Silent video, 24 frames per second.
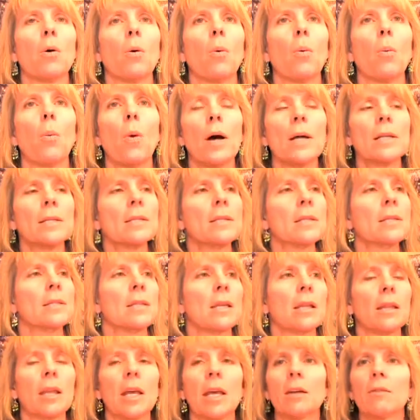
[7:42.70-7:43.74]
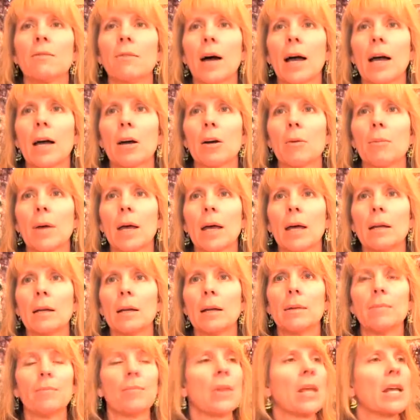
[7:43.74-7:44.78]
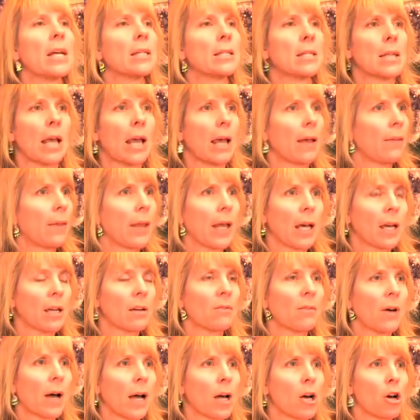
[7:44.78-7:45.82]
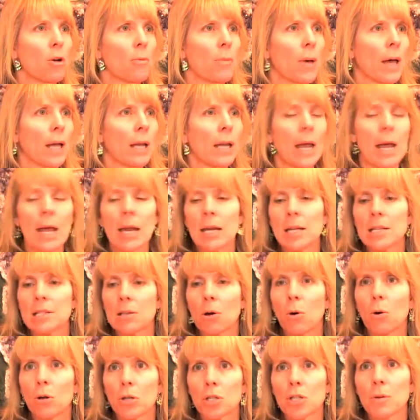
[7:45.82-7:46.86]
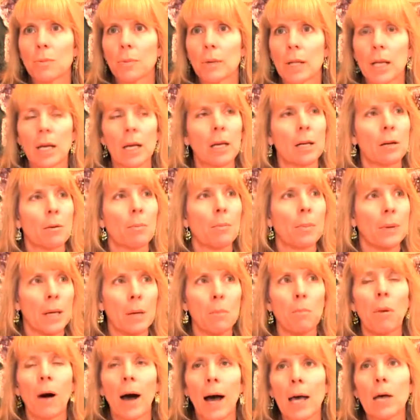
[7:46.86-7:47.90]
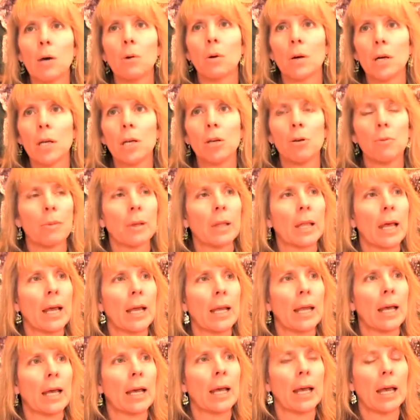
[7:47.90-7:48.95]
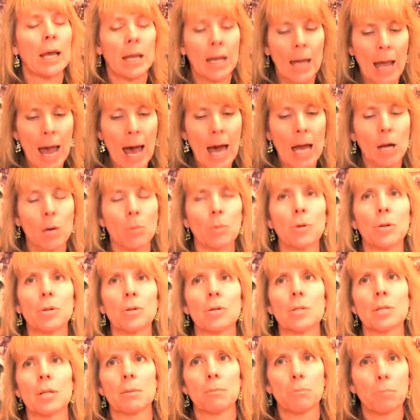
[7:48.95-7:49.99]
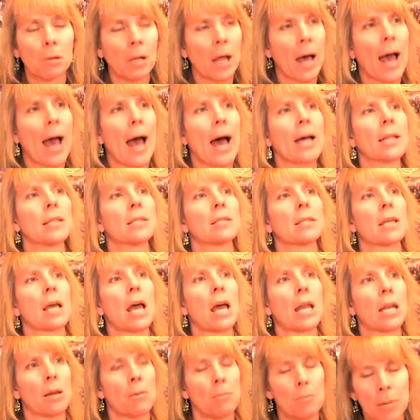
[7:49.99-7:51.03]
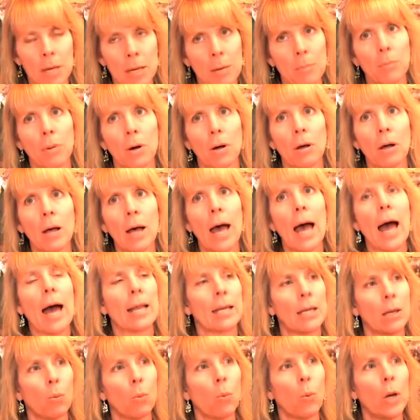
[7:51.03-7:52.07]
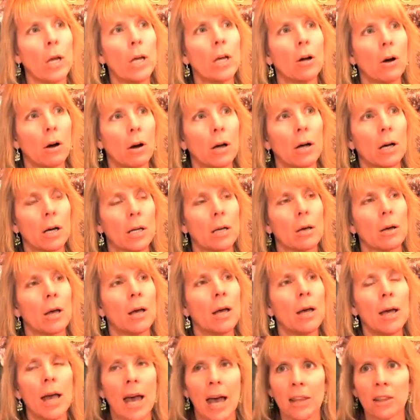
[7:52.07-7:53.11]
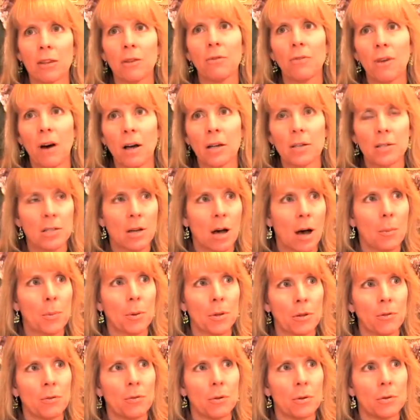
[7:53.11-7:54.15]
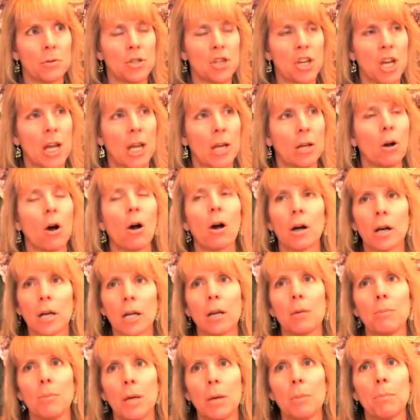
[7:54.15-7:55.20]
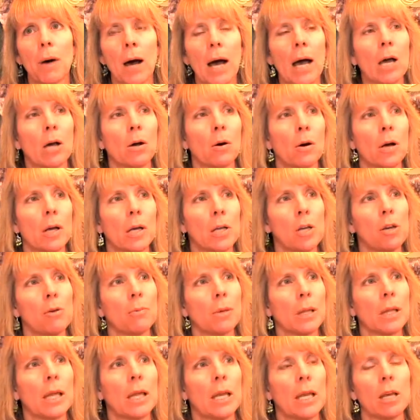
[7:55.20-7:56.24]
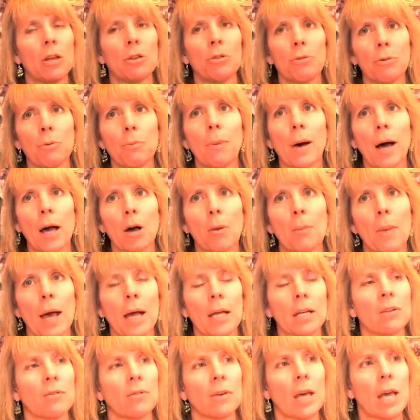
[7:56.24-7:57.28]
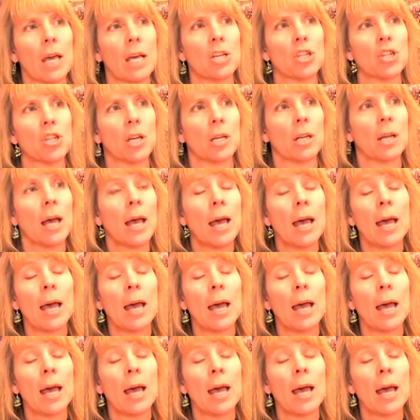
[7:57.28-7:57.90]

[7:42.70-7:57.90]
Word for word: Once it's in the environment, it's in the environment and it's ultimately going to be bioaccumulating in animals and plants and in people and it, we are going to at the top of the food chain are going to be bioaccumulating through biomagnification